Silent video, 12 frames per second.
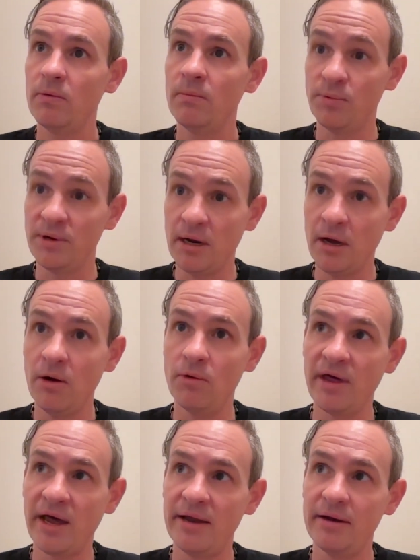But we know
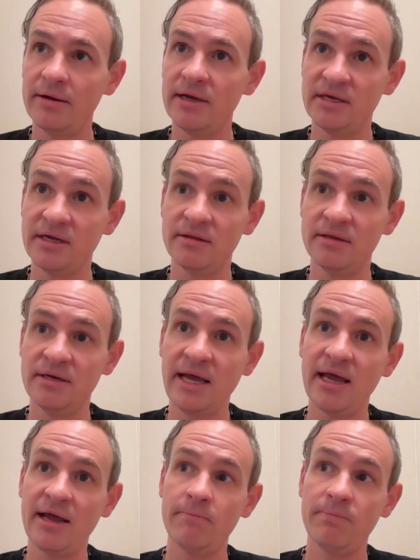that at the end of the
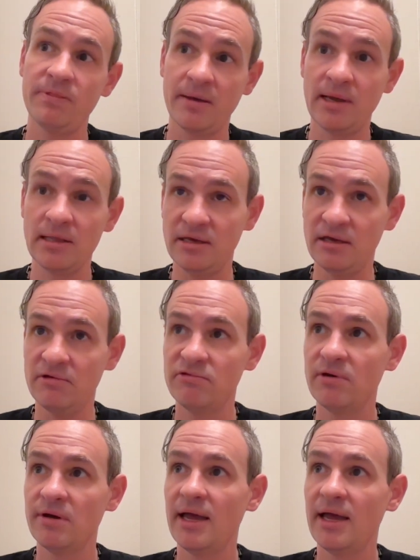day, they may leave.